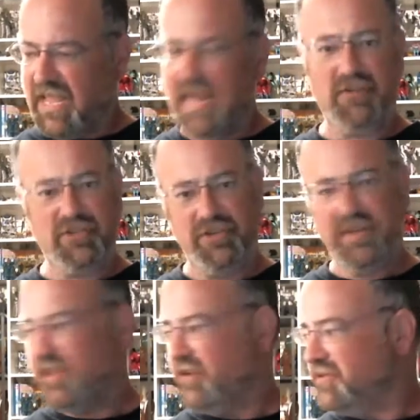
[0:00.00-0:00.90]
and I'll show
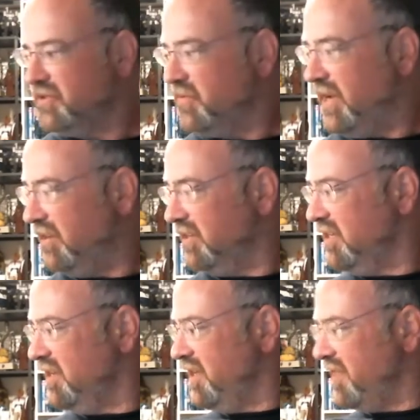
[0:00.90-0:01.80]
you those as well.
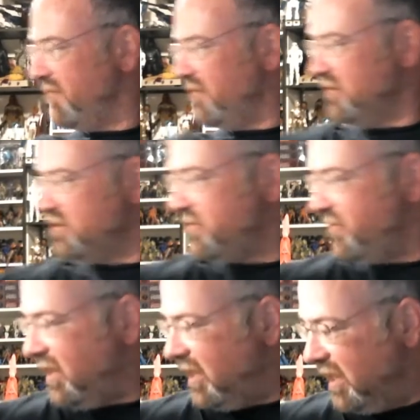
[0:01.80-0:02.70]
The first
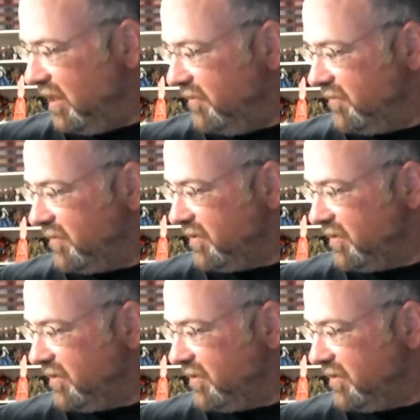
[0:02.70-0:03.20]
of